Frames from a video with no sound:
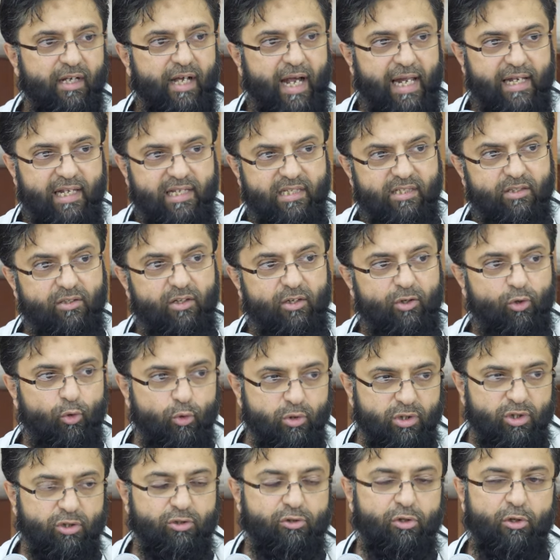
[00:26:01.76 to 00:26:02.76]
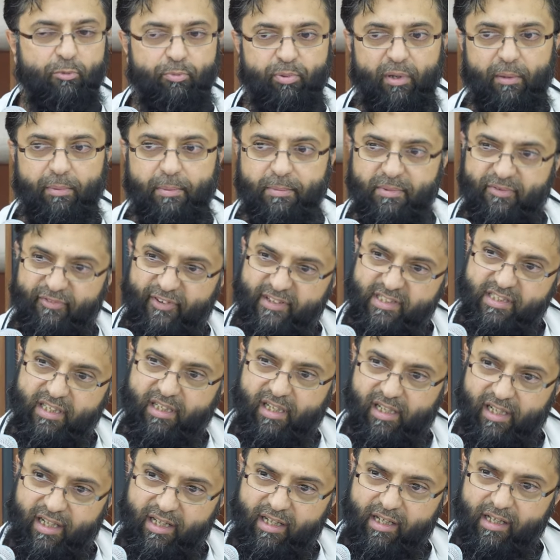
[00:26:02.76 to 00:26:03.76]
And that's going to cause you two problems,
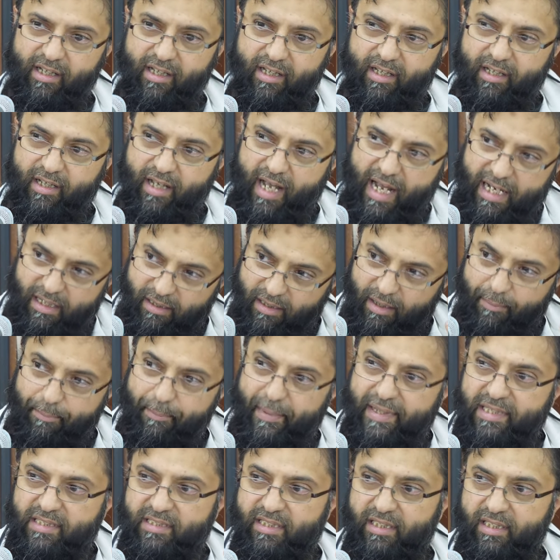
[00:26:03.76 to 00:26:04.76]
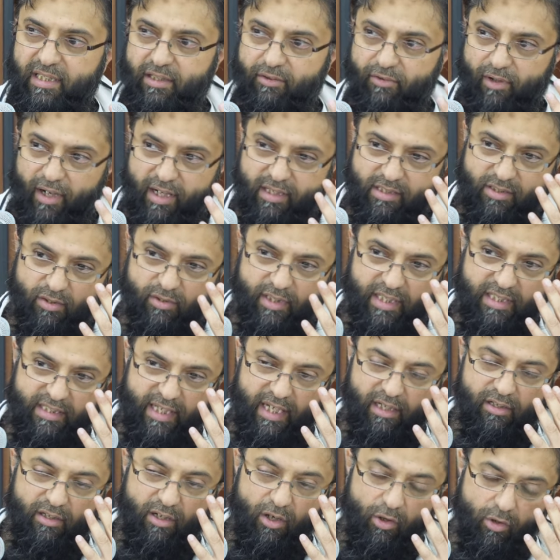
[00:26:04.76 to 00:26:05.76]
physically and mentally, right? So they
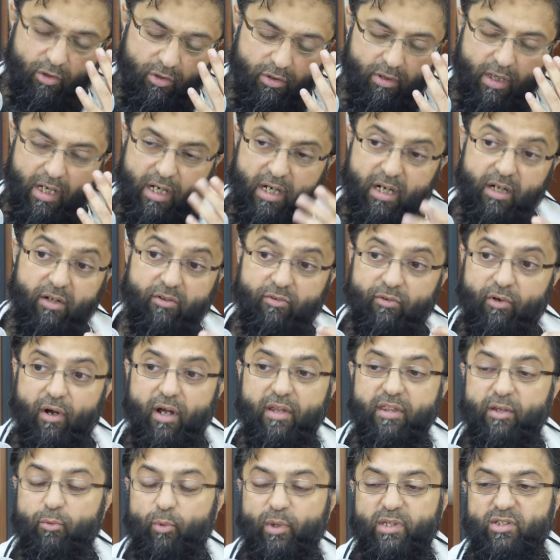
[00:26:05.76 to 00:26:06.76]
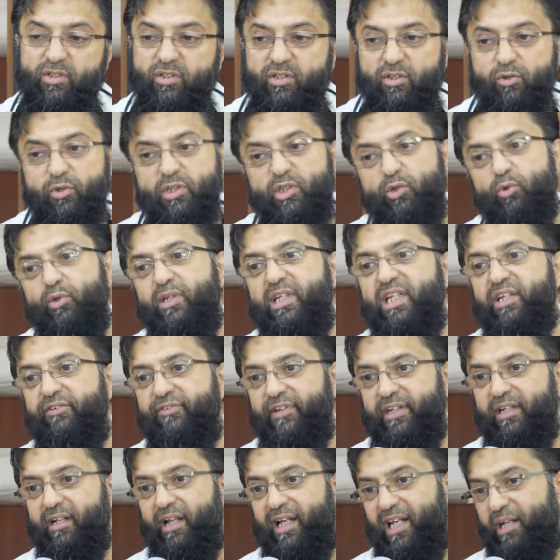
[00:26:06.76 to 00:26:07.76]
say no, rather what you do is you leave
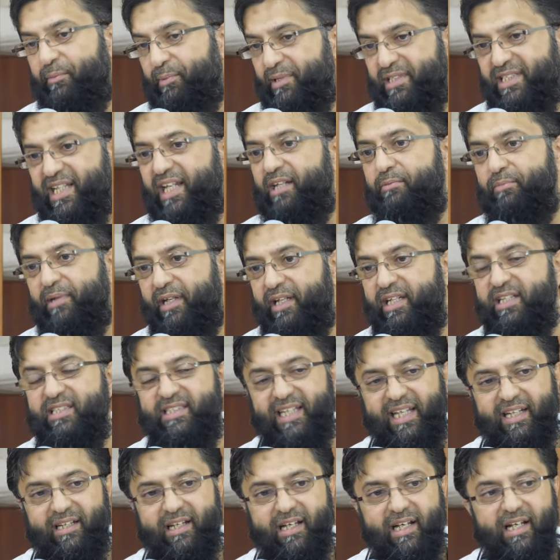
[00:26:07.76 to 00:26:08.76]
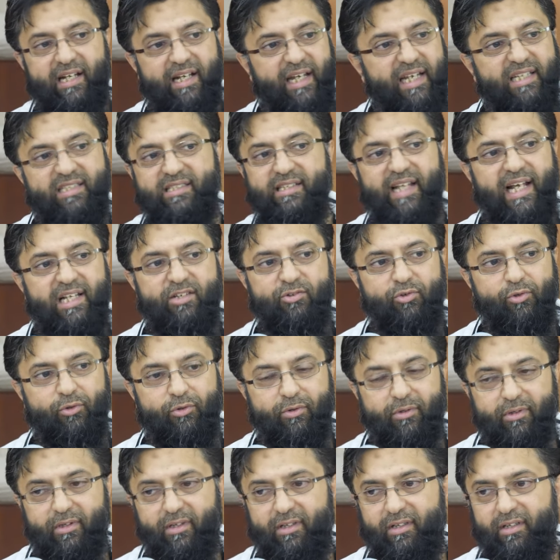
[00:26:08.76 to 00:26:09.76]
it. Like Ibn Taymiyyah, he said, it's natural.
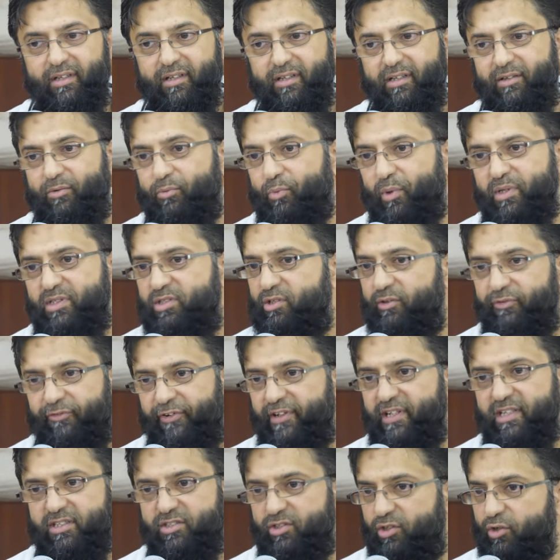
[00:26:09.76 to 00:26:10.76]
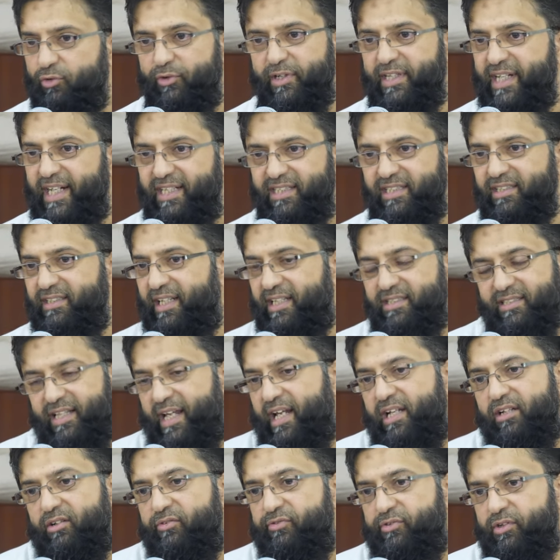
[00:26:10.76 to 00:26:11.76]
Once you finish urinating, that's the
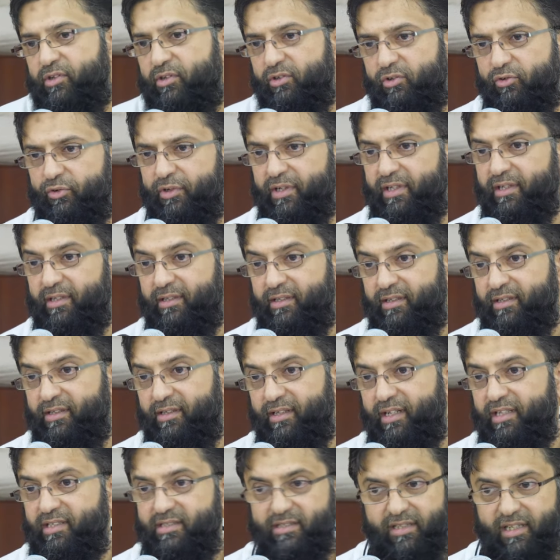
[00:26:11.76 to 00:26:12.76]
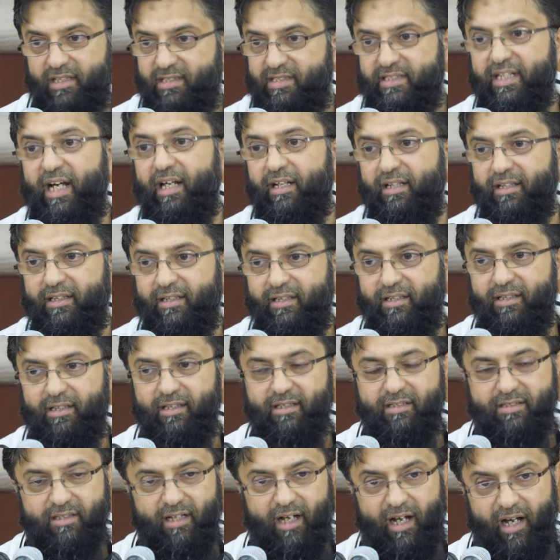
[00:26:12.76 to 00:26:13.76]
end of your urine. It's, it's done.
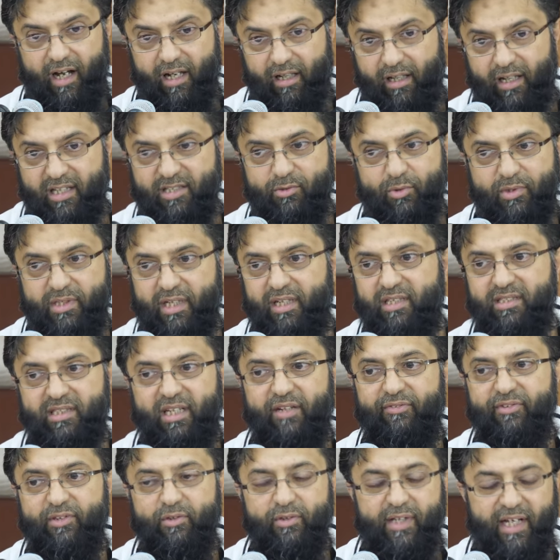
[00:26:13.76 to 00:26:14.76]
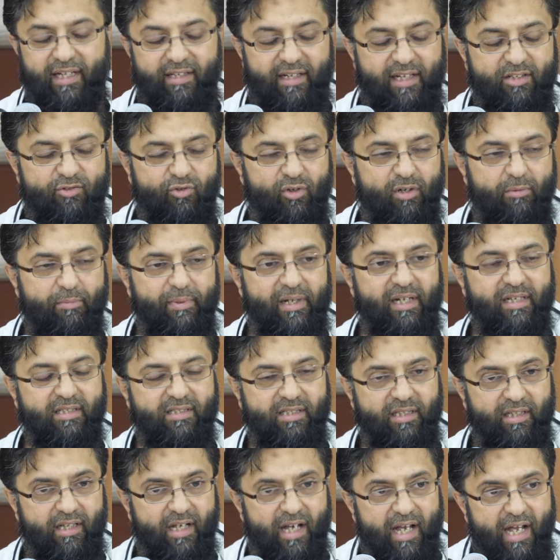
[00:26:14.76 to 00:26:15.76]
It's, Allah Azza wa Jalla is giving you that natural ability.